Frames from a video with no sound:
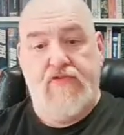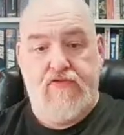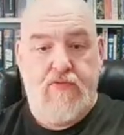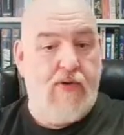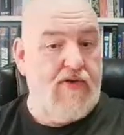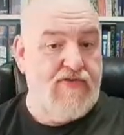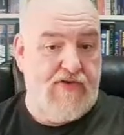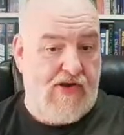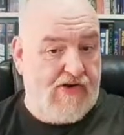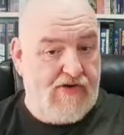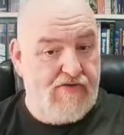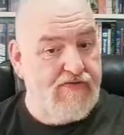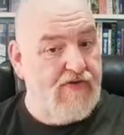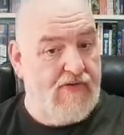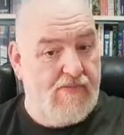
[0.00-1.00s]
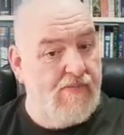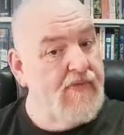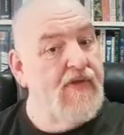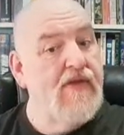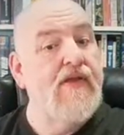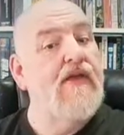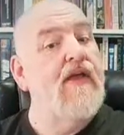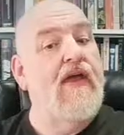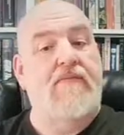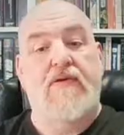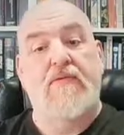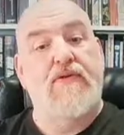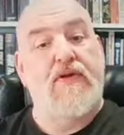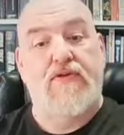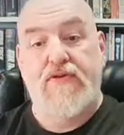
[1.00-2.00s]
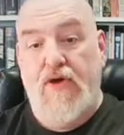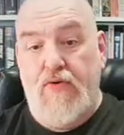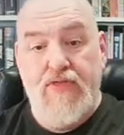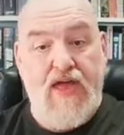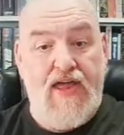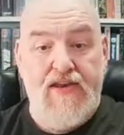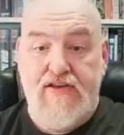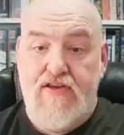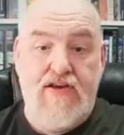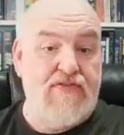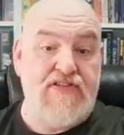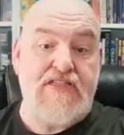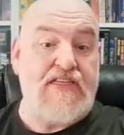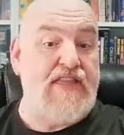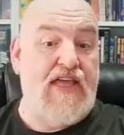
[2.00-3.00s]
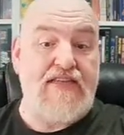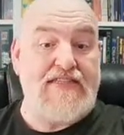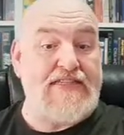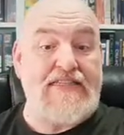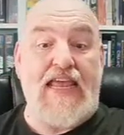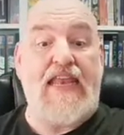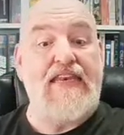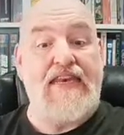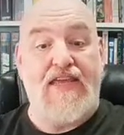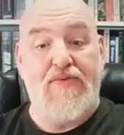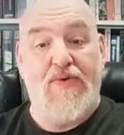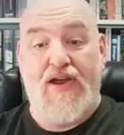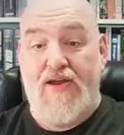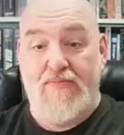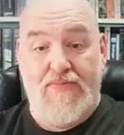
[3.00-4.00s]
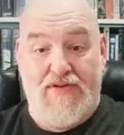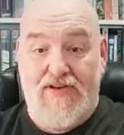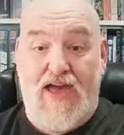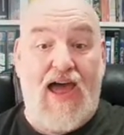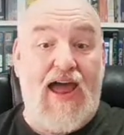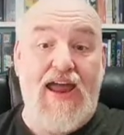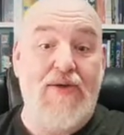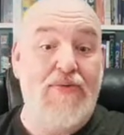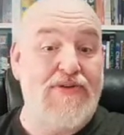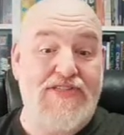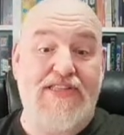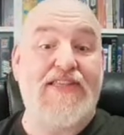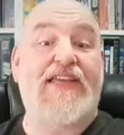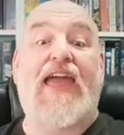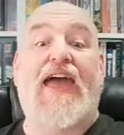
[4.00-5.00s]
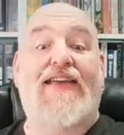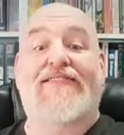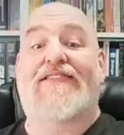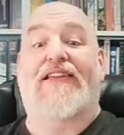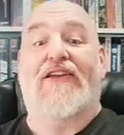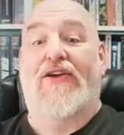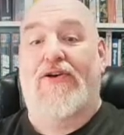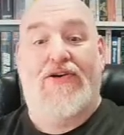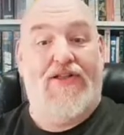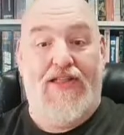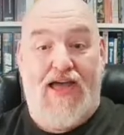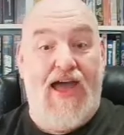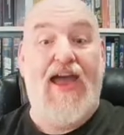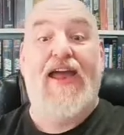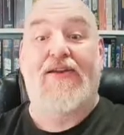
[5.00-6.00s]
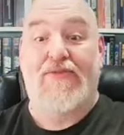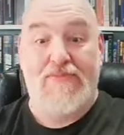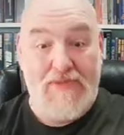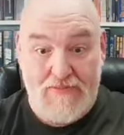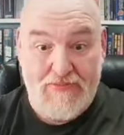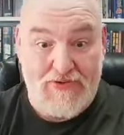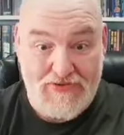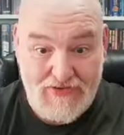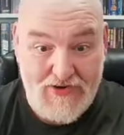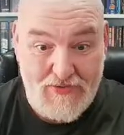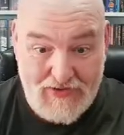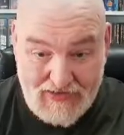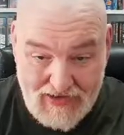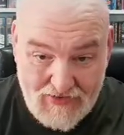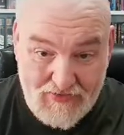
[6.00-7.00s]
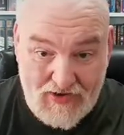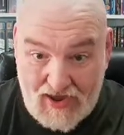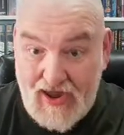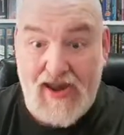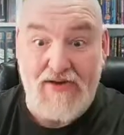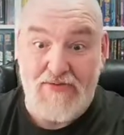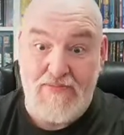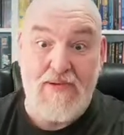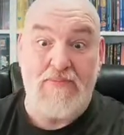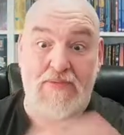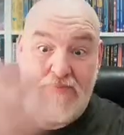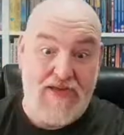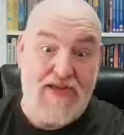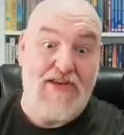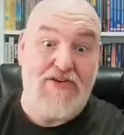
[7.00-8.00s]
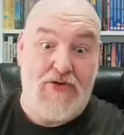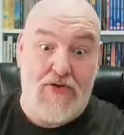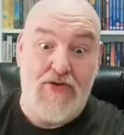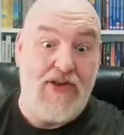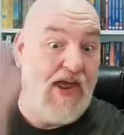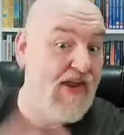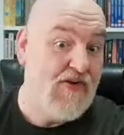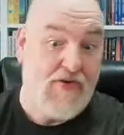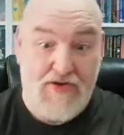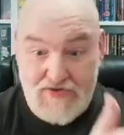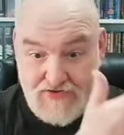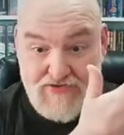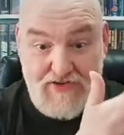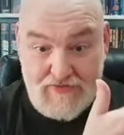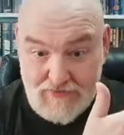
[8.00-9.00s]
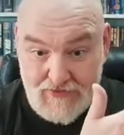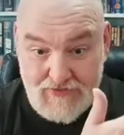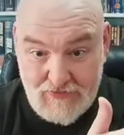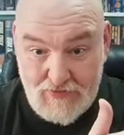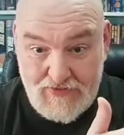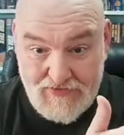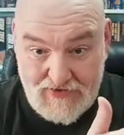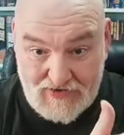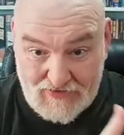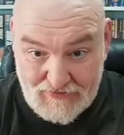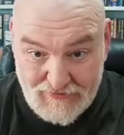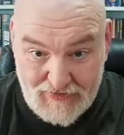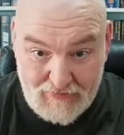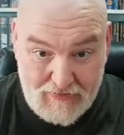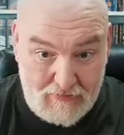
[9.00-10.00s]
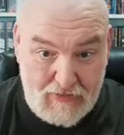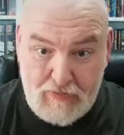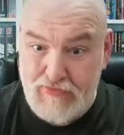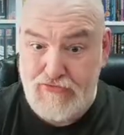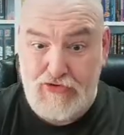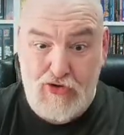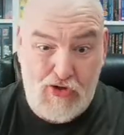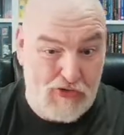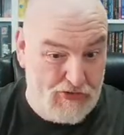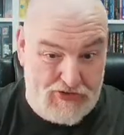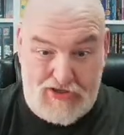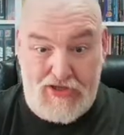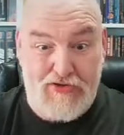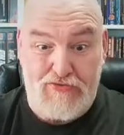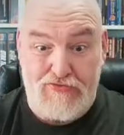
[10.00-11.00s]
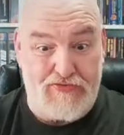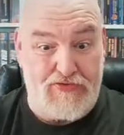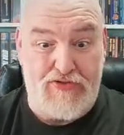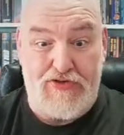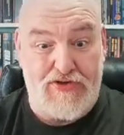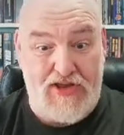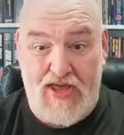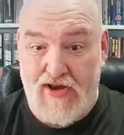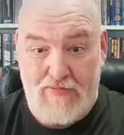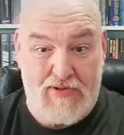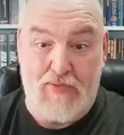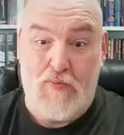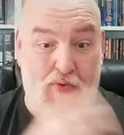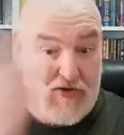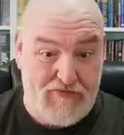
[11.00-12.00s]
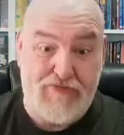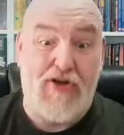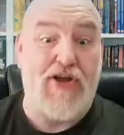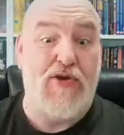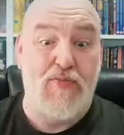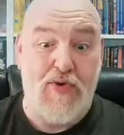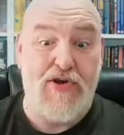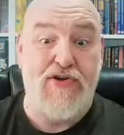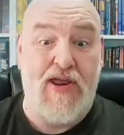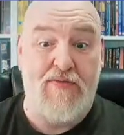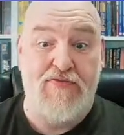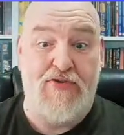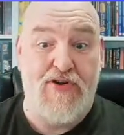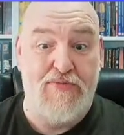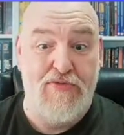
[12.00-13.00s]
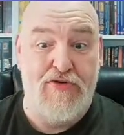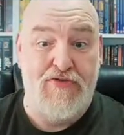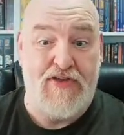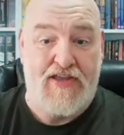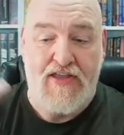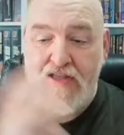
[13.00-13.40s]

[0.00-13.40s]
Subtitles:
Schwarzenegger film. And people don't know that, and you never see that said anywhere. But I was at the casting call. I remember it going out. I remember being told, hey, you're auditioning for a Schwarzenegger film. And I'm like, what's it called? Eaters of the Dead. I'm like, what a fucking weird name for a movie.